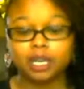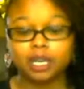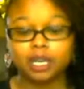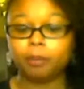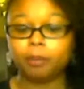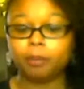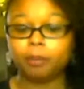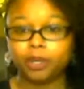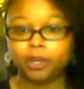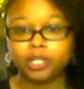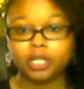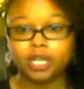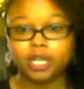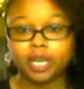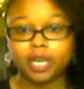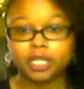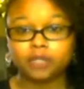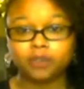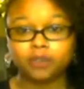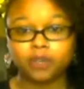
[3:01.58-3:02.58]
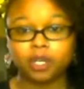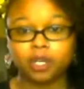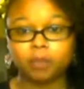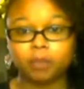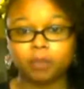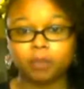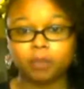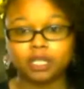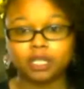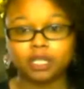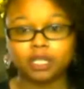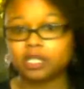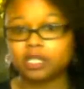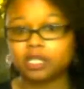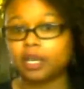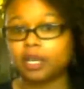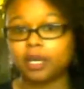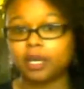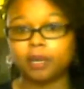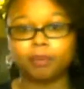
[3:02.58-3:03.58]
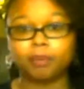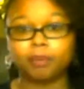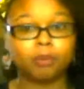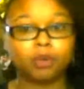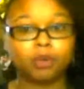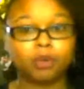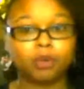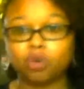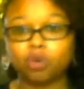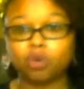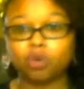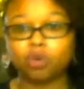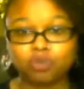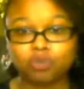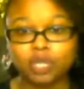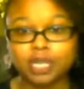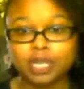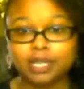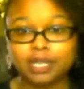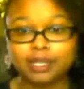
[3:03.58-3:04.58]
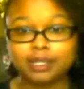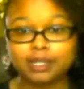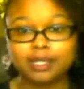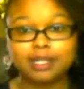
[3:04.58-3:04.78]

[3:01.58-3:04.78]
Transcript: merchandise for your business, groceries,